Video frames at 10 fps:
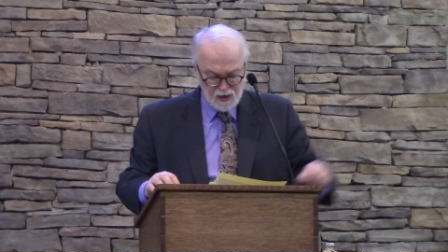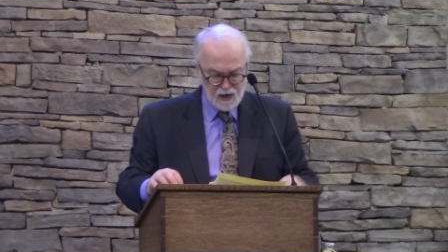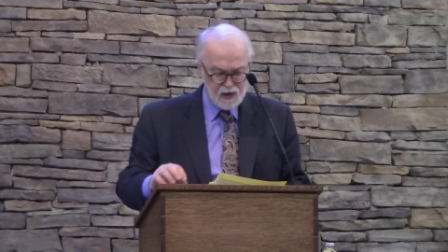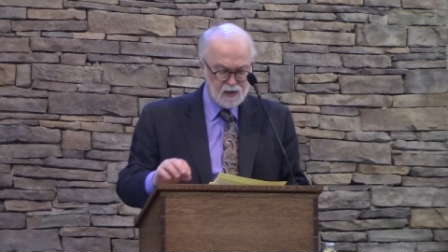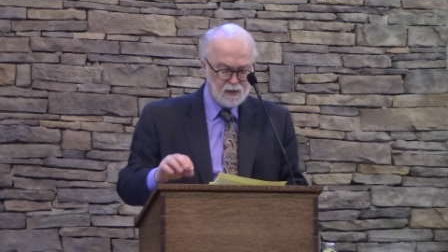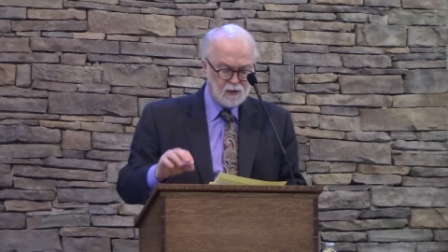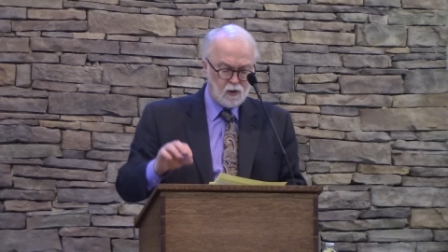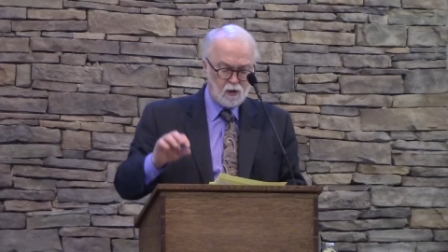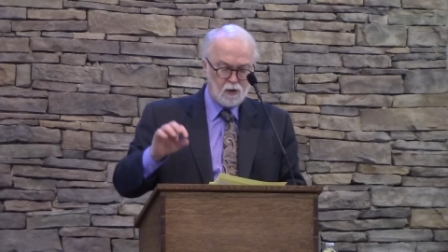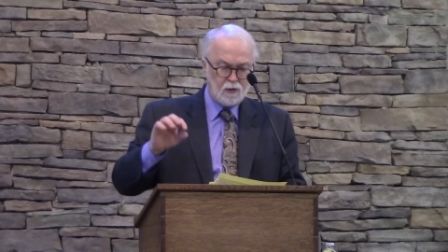and
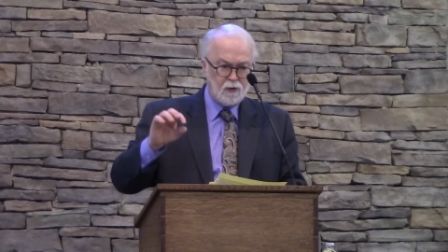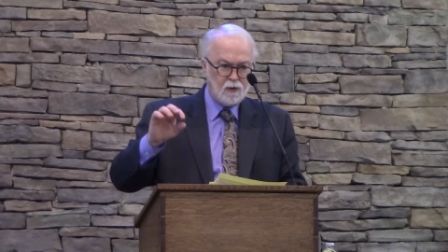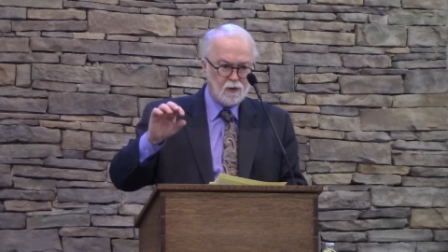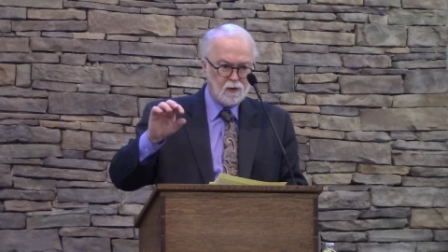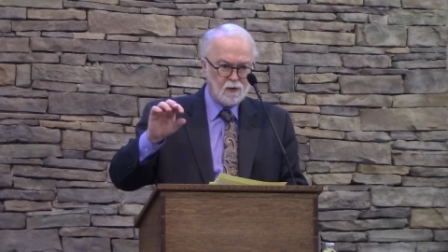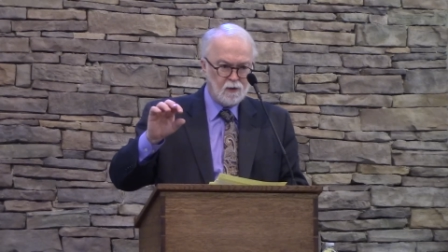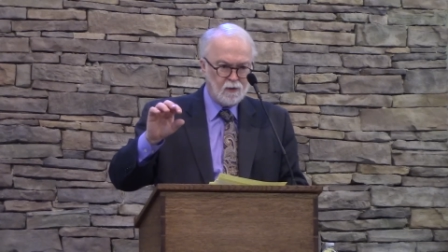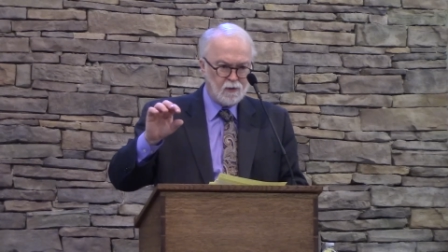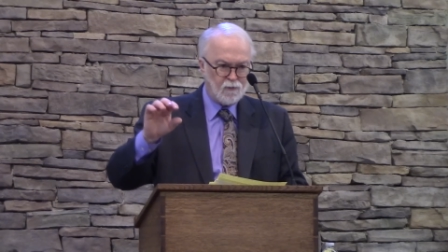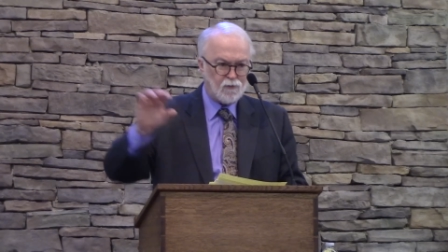on
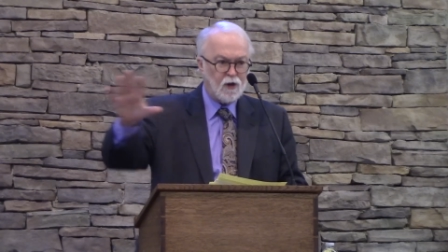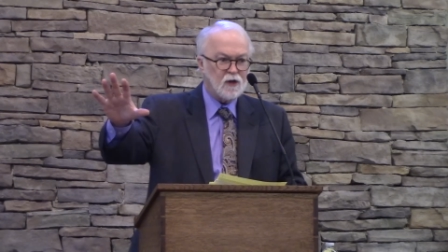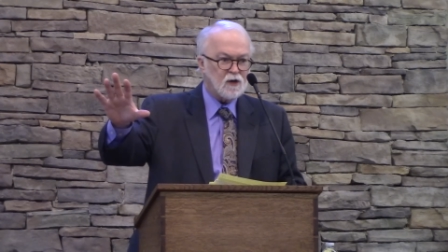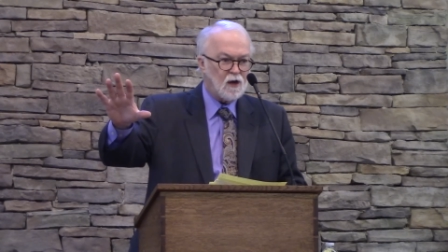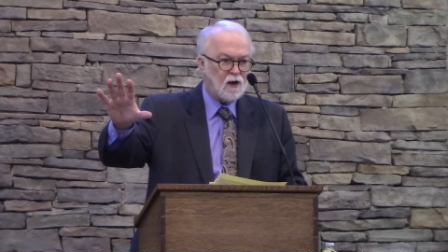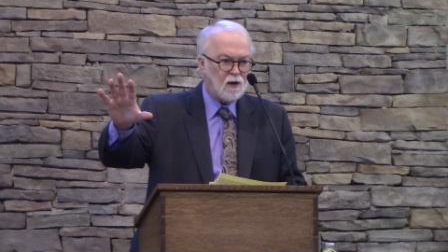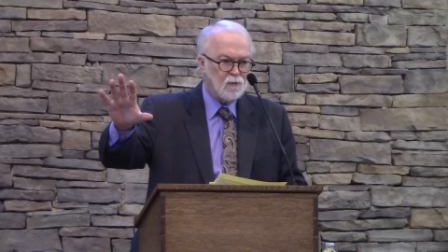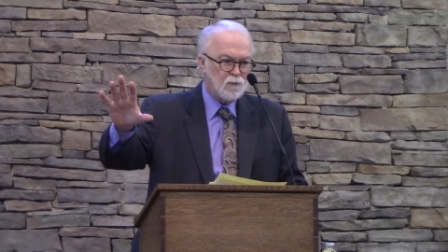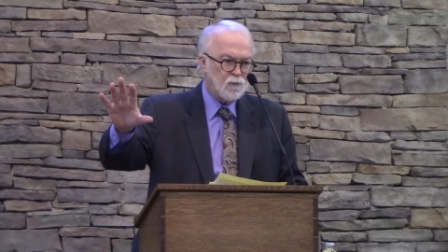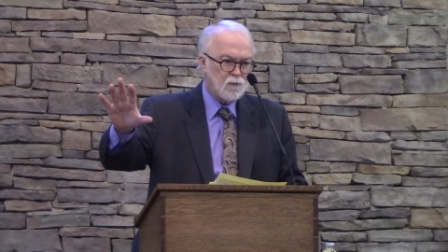the front
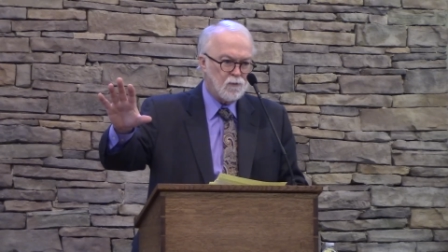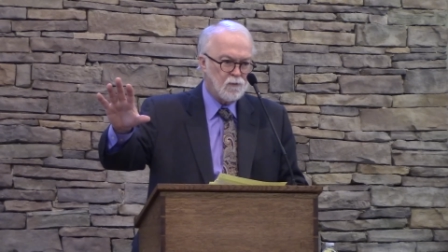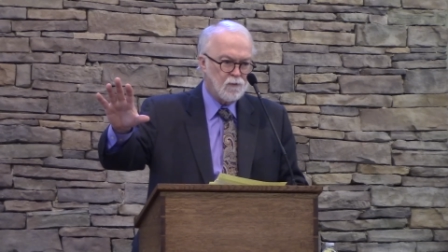of